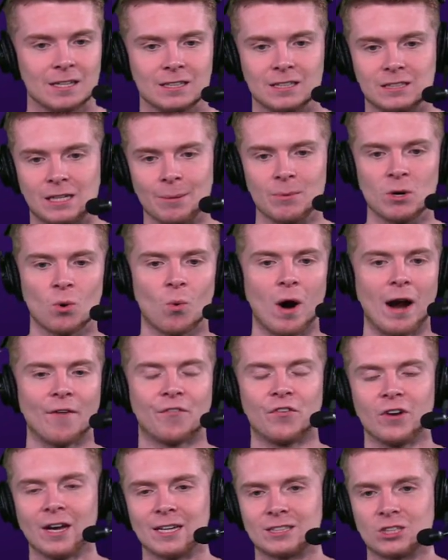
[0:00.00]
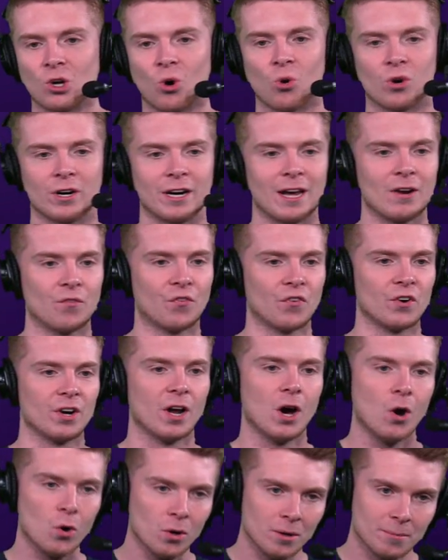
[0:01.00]
Just give me a Y for yes or an N for
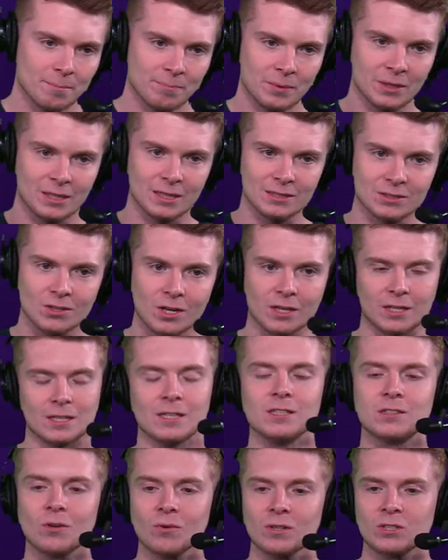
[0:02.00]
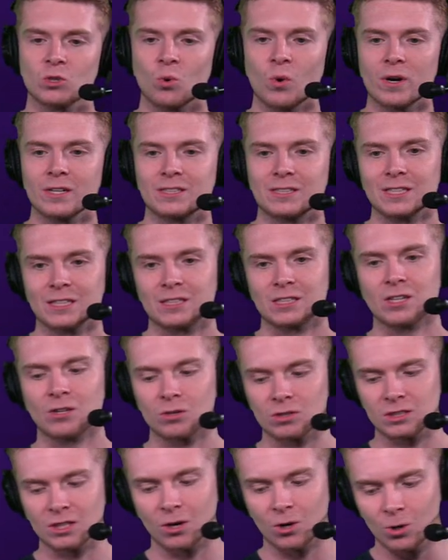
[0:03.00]
no. Because look, he's only 26
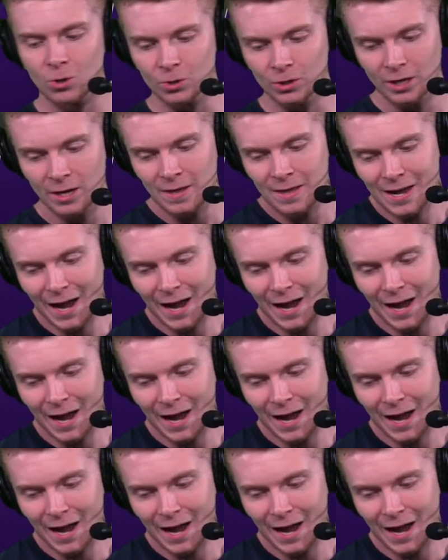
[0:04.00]
years old.